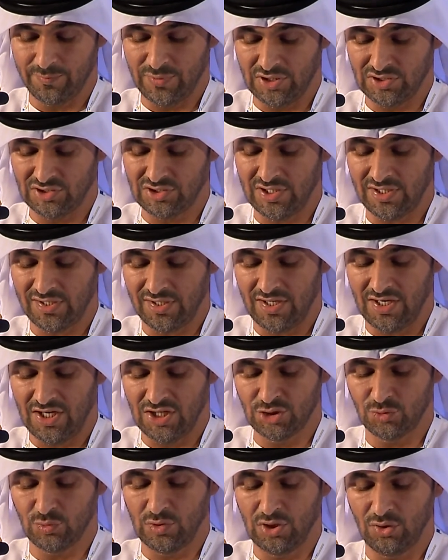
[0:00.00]
picture
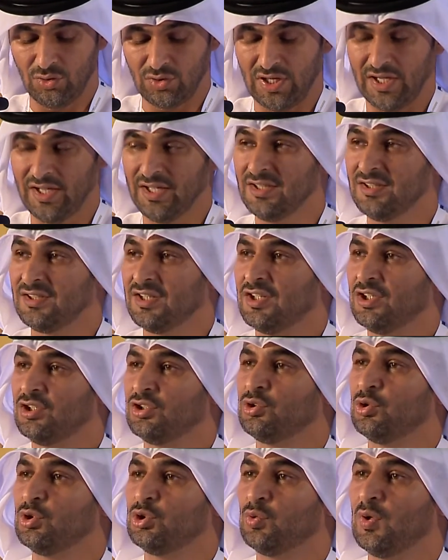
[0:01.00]
as we look ahead
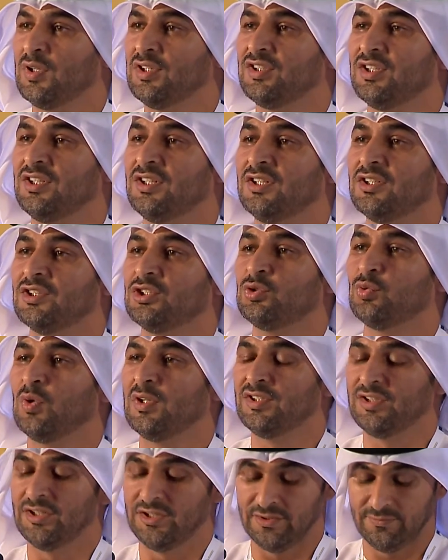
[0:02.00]
to
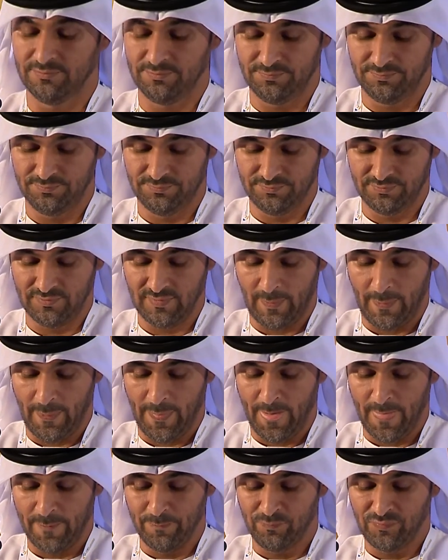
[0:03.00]
2020.
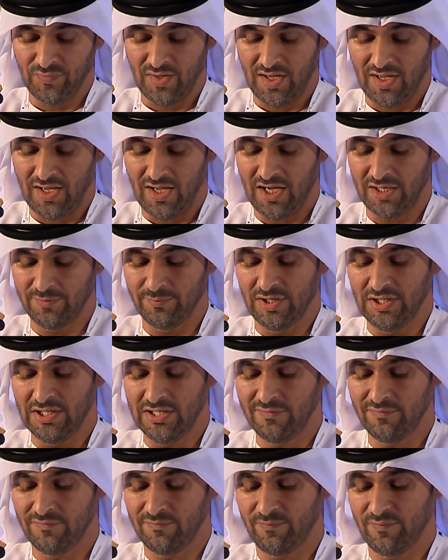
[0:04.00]
I
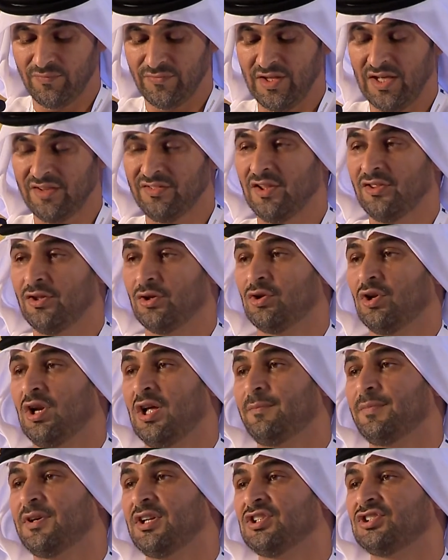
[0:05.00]
believe that the
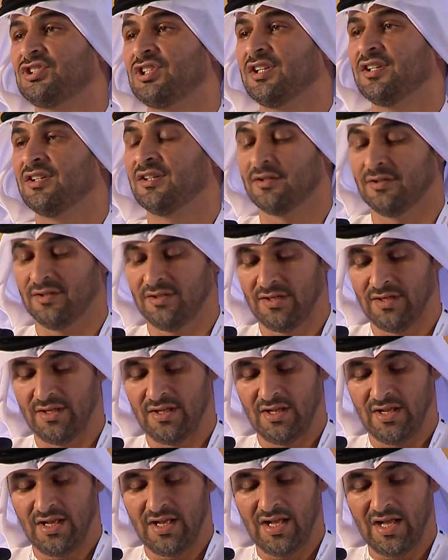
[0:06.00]
collaboration
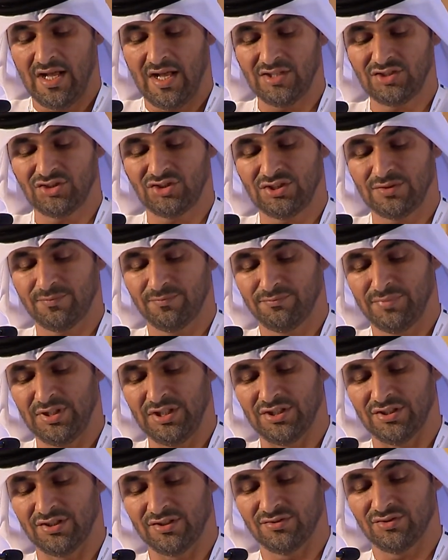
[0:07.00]
has
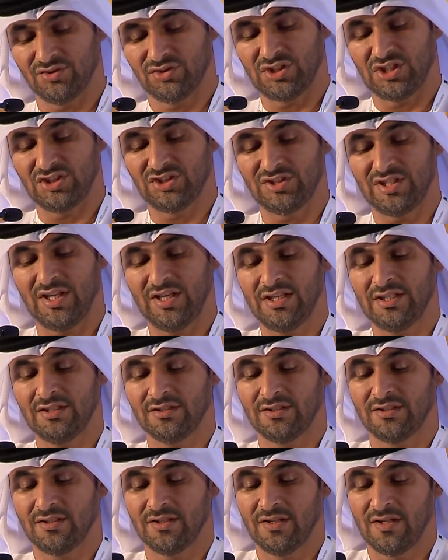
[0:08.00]
been sustained.
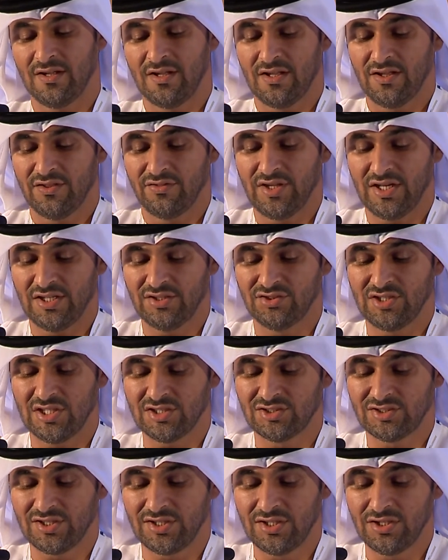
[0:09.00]
The
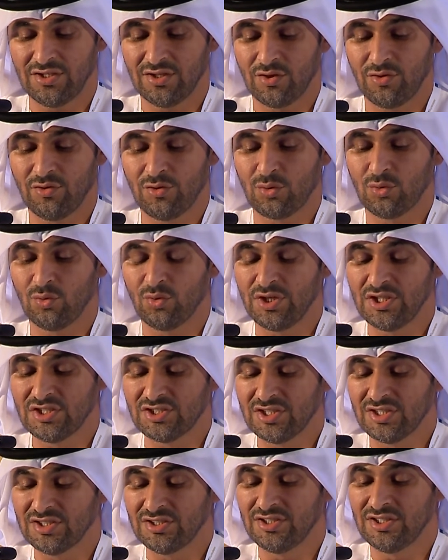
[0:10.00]
industry, through
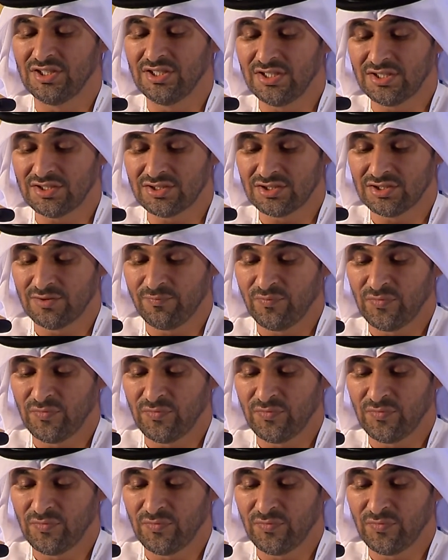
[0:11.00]
recent years